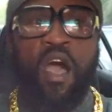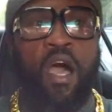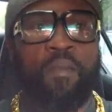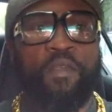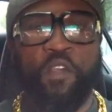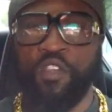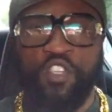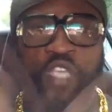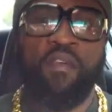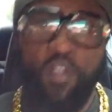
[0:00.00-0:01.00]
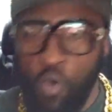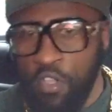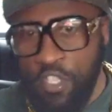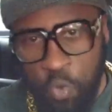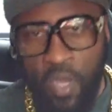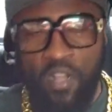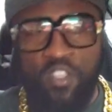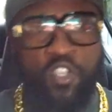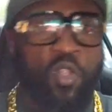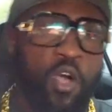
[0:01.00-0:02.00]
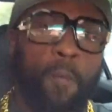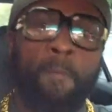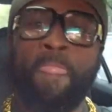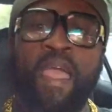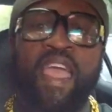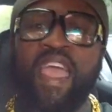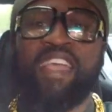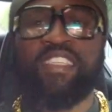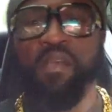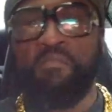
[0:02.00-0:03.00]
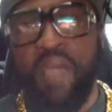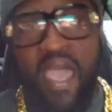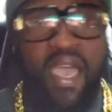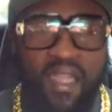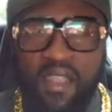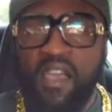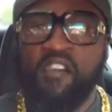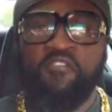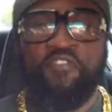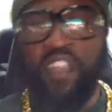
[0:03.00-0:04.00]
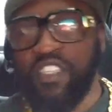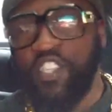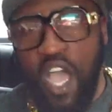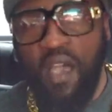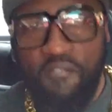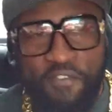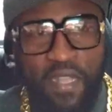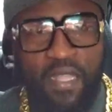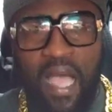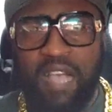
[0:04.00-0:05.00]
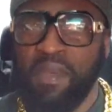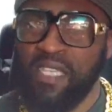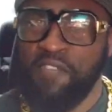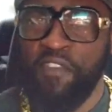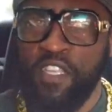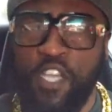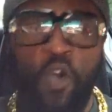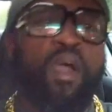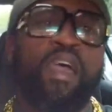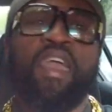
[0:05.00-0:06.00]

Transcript: Um, you can share it on Twitter. So look, it's your man, Philly Joe. Philly, I'm about to say Philly Joe.